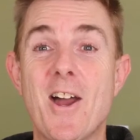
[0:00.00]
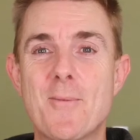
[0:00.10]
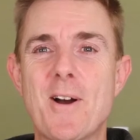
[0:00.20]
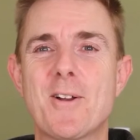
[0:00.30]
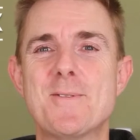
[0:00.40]
Hi
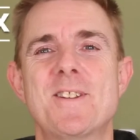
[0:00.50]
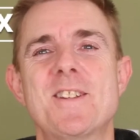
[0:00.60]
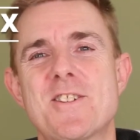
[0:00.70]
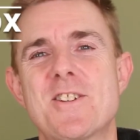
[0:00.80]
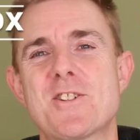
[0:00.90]
and welcome to
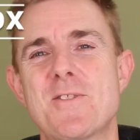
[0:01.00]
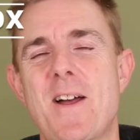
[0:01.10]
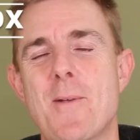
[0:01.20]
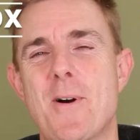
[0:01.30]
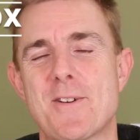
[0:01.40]
this edition of
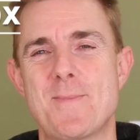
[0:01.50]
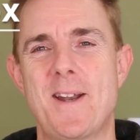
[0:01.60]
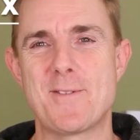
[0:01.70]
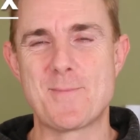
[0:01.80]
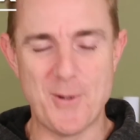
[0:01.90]
Out the Box.
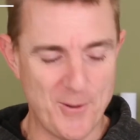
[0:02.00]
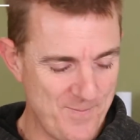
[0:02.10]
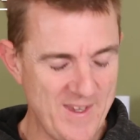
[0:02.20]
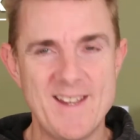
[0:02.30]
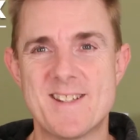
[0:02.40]
My name is
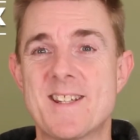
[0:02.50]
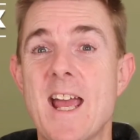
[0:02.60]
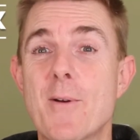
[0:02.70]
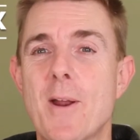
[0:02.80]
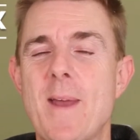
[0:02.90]
Paul.
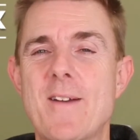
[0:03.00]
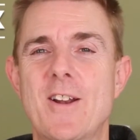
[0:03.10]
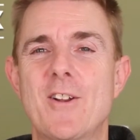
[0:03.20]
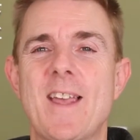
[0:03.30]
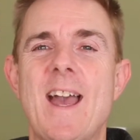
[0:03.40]
Today we're going to be
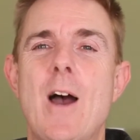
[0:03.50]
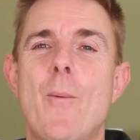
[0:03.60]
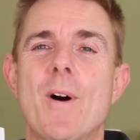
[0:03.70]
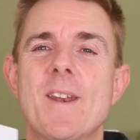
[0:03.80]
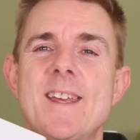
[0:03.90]
having a look
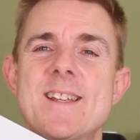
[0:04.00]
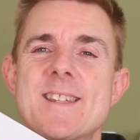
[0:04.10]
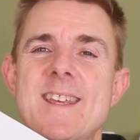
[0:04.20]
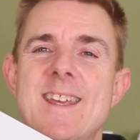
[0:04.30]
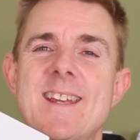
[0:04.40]
at what
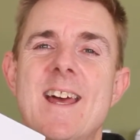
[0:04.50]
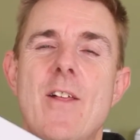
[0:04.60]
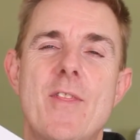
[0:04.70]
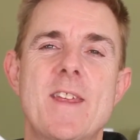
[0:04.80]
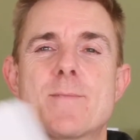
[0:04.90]
is in
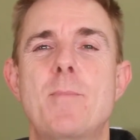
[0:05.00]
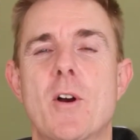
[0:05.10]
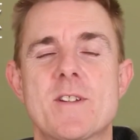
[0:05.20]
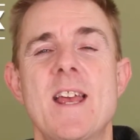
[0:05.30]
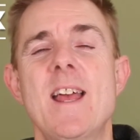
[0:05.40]
this
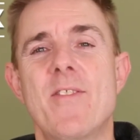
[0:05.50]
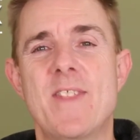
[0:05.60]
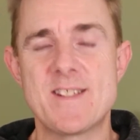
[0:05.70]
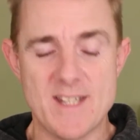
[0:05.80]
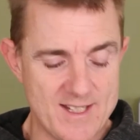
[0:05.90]
box.
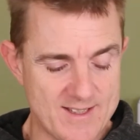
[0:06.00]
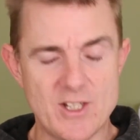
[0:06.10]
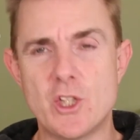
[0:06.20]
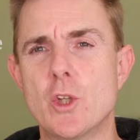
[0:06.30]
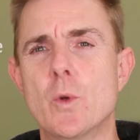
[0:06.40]
This is
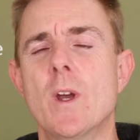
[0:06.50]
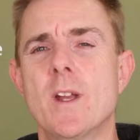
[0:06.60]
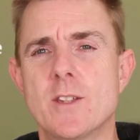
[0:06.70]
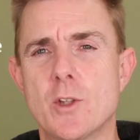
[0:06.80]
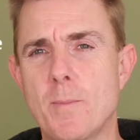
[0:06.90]
the new
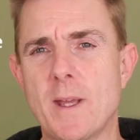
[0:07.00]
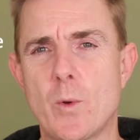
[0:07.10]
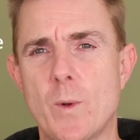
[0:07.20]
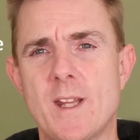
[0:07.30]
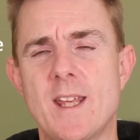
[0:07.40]

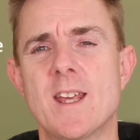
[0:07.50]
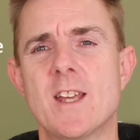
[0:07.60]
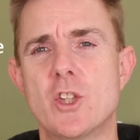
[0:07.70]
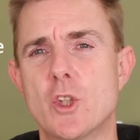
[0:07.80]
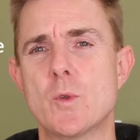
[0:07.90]
Ubiquiti
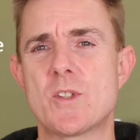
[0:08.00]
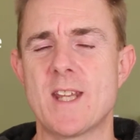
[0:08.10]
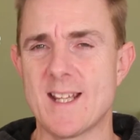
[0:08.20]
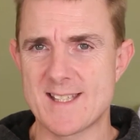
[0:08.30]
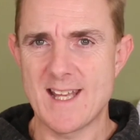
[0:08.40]
U
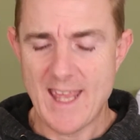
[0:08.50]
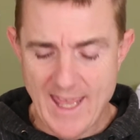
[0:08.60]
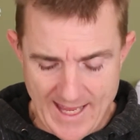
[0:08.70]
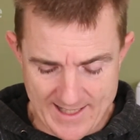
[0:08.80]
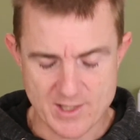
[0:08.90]
six
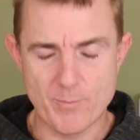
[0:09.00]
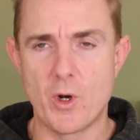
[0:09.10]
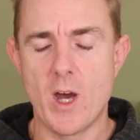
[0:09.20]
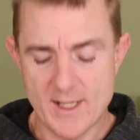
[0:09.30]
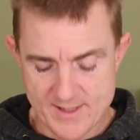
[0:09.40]

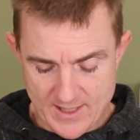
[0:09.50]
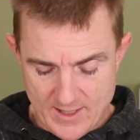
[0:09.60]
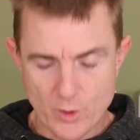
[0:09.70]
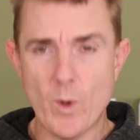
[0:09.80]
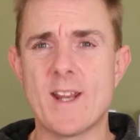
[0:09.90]
Enterprise.
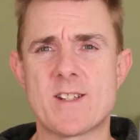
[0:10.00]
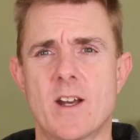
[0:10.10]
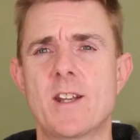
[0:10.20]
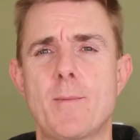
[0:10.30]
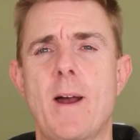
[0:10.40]
Quite
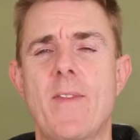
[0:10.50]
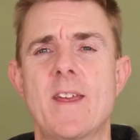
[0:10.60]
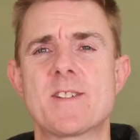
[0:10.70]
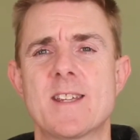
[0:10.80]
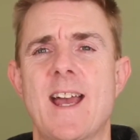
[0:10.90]
excited about
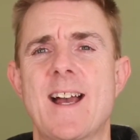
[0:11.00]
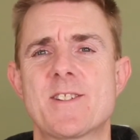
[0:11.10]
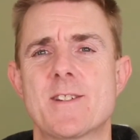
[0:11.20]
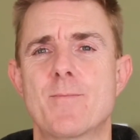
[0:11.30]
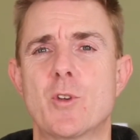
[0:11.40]
this. It
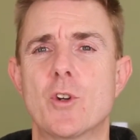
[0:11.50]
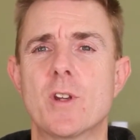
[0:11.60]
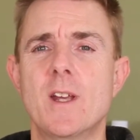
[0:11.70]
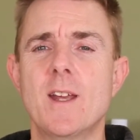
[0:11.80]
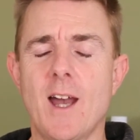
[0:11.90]
has some
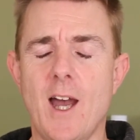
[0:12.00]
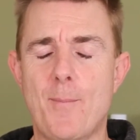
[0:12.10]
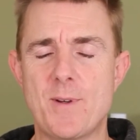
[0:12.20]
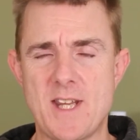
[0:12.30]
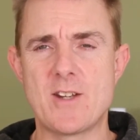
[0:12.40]
good uh,
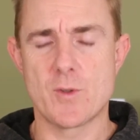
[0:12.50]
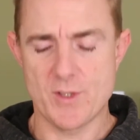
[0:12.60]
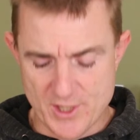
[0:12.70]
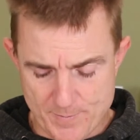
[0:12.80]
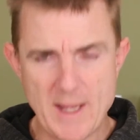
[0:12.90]

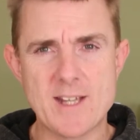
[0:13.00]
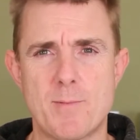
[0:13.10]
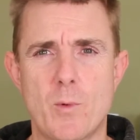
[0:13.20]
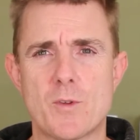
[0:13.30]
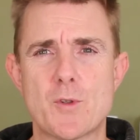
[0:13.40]
potentials and specs,
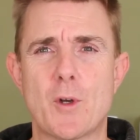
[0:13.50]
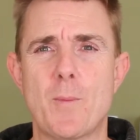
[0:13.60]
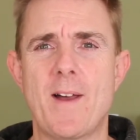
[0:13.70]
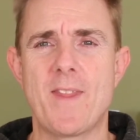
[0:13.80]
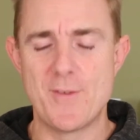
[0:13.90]
but we'll talk
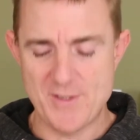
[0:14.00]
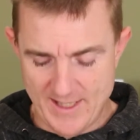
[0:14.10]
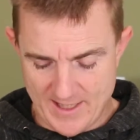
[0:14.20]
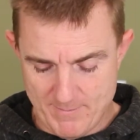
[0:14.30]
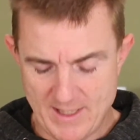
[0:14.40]
about those
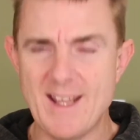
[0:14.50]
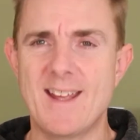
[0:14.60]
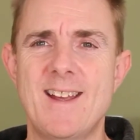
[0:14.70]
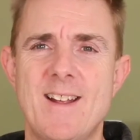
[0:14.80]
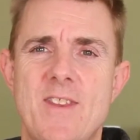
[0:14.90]
in a
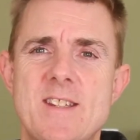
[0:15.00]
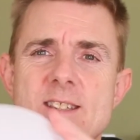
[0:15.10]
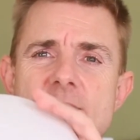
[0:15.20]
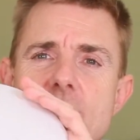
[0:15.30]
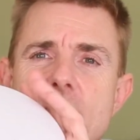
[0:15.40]
minute. This
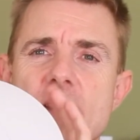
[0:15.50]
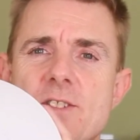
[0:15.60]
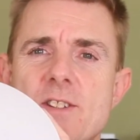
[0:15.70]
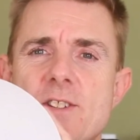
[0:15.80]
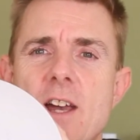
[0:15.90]
is the
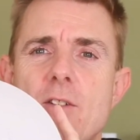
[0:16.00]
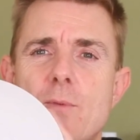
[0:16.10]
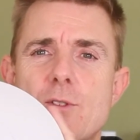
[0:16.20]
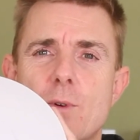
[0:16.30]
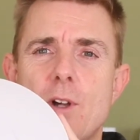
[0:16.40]
device
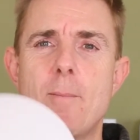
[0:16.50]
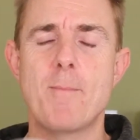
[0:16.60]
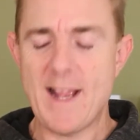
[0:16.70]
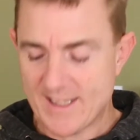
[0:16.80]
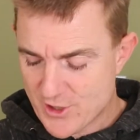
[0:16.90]
itself, which we'll
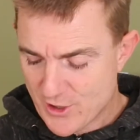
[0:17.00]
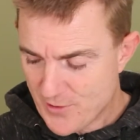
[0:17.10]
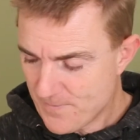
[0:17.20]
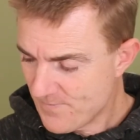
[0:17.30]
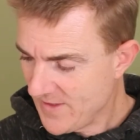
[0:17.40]
come back
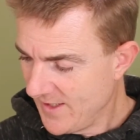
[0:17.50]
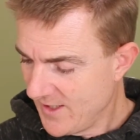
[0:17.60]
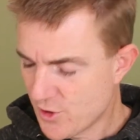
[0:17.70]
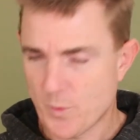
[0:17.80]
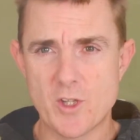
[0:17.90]
to.
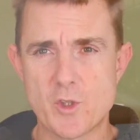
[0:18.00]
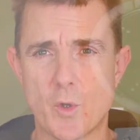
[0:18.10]
Just want to